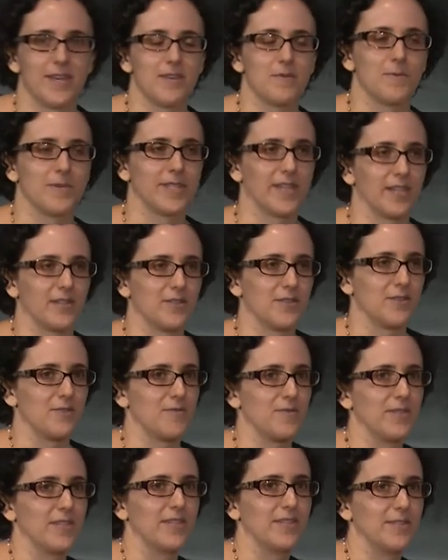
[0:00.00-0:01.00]
It was actually a
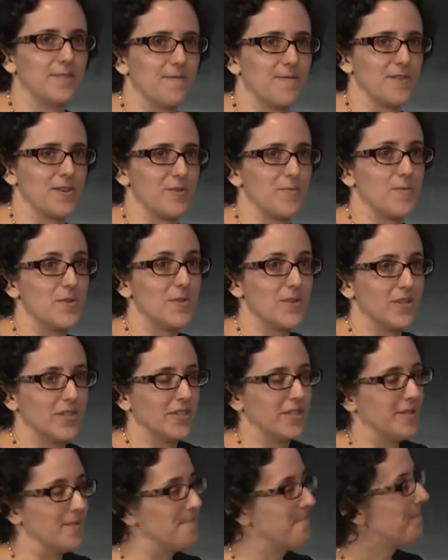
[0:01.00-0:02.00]
really severe
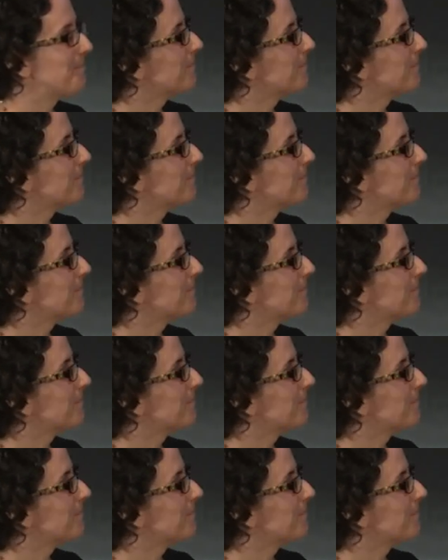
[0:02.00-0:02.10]
mutagen.